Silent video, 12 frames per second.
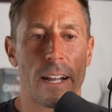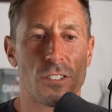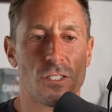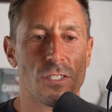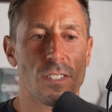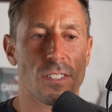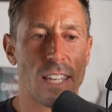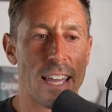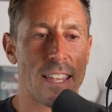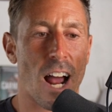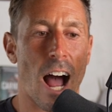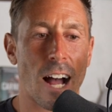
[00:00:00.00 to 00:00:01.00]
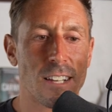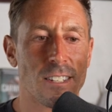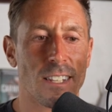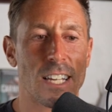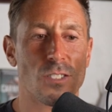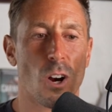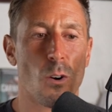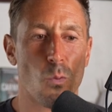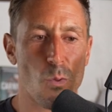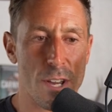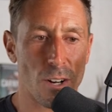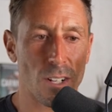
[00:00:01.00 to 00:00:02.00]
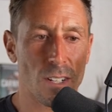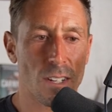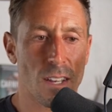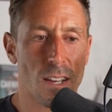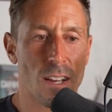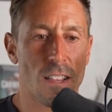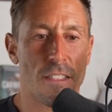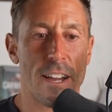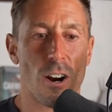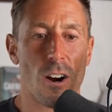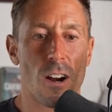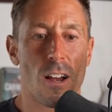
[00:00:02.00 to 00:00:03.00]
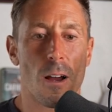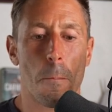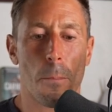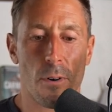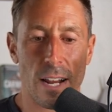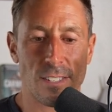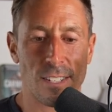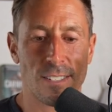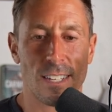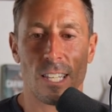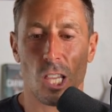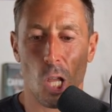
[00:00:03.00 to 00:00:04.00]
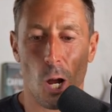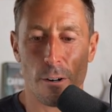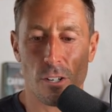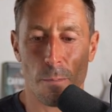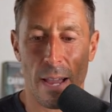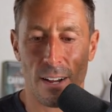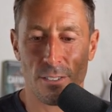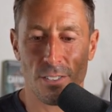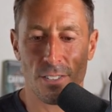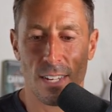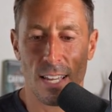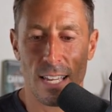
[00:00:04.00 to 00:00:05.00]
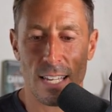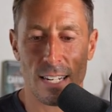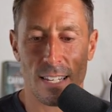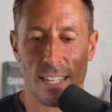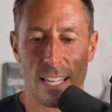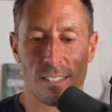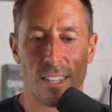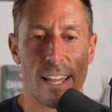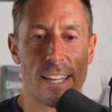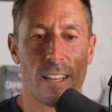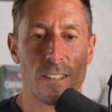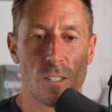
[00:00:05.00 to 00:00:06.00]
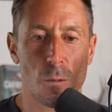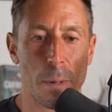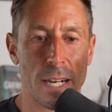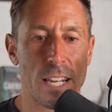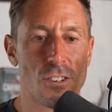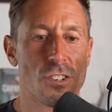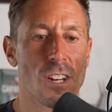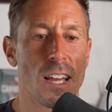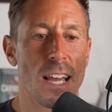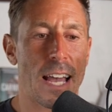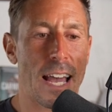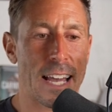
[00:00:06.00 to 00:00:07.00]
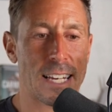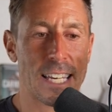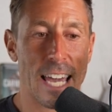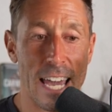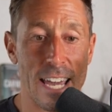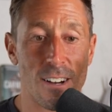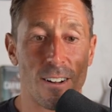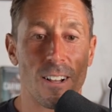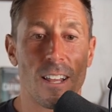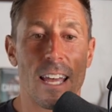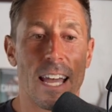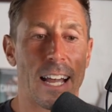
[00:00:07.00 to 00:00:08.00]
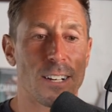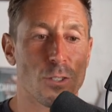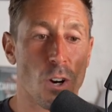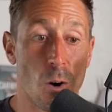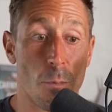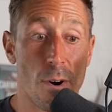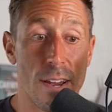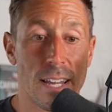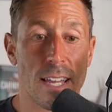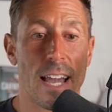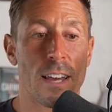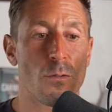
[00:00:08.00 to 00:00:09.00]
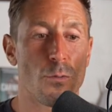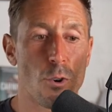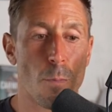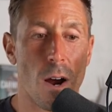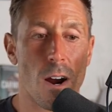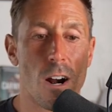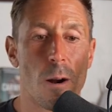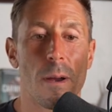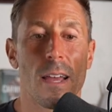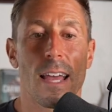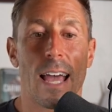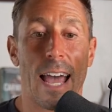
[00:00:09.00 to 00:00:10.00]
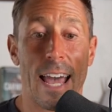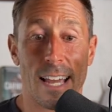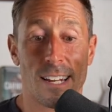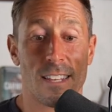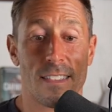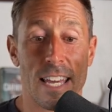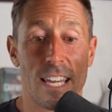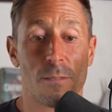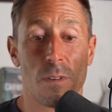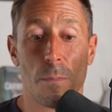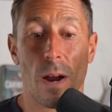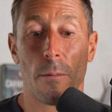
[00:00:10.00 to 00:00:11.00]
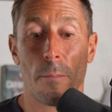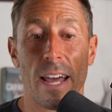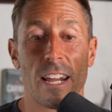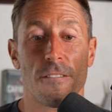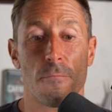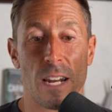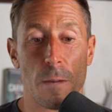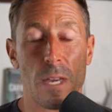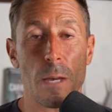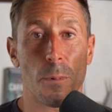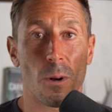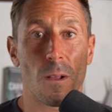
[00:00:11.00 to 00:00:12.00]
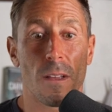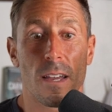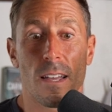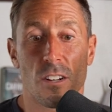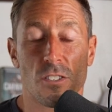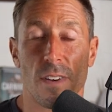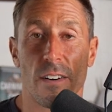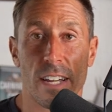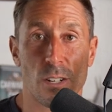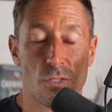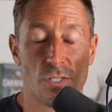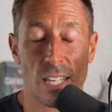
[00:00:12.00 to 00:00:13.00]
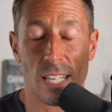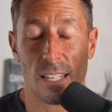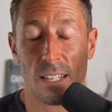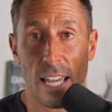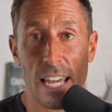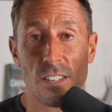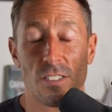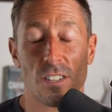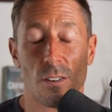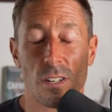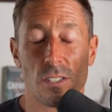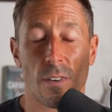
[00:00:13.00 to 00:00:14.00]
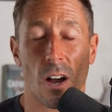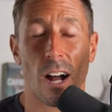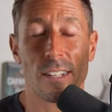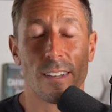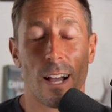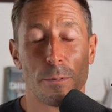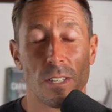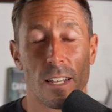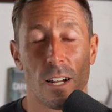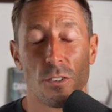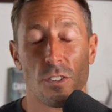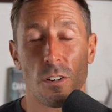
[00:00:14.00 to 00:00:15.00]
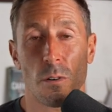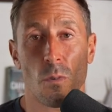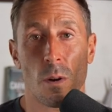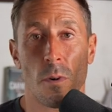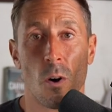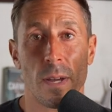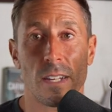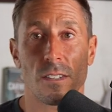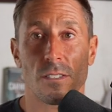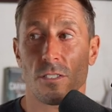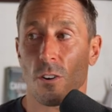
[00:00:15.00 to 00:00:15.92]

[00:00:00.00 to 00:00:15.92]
It's just to say that oxalates are real, they are present in large amounts in things like spinach and kale and turmeric and rhubarb, and they can be problematic for many people. There's a very interesting case series of autopsy that I'll show you in one moment,